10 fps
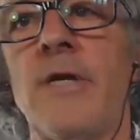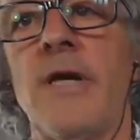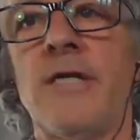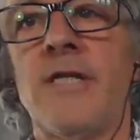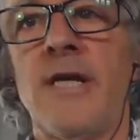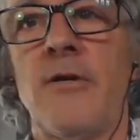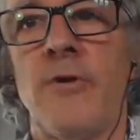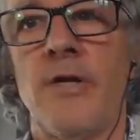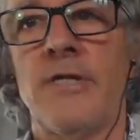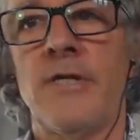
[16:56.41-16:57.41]

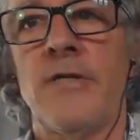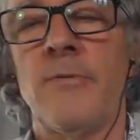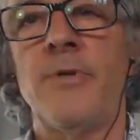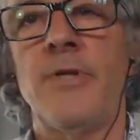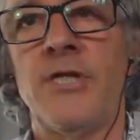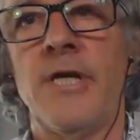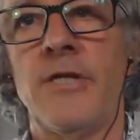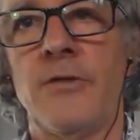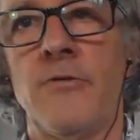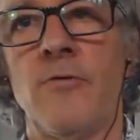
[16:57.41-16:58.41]
accelerated
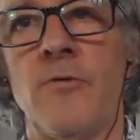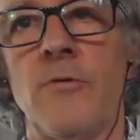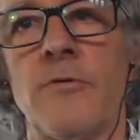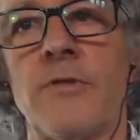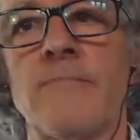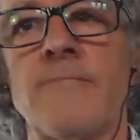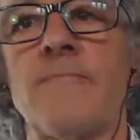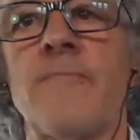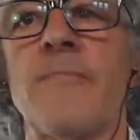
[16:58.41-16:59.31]
depreciation rules?